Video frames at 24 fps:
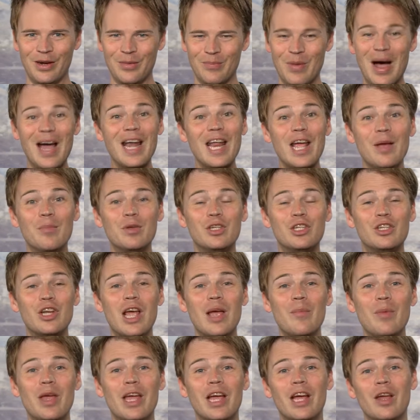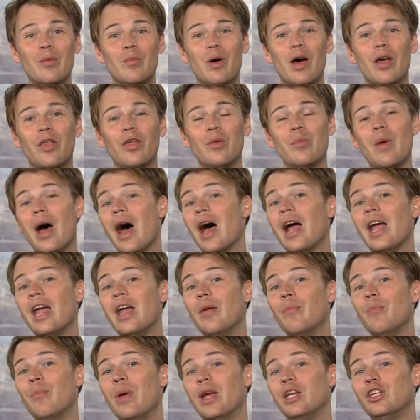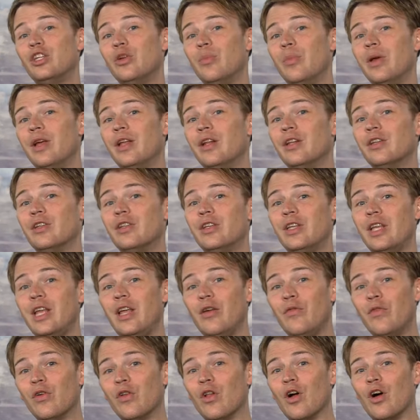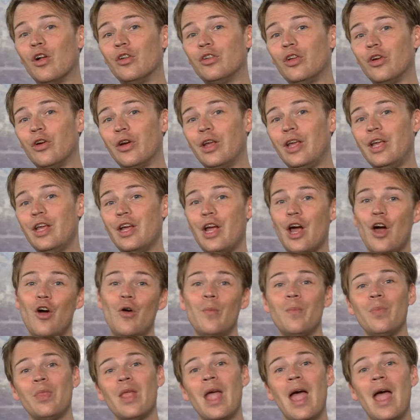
My name is Jamie Higginbotham. I am Benjamin's evil alter ego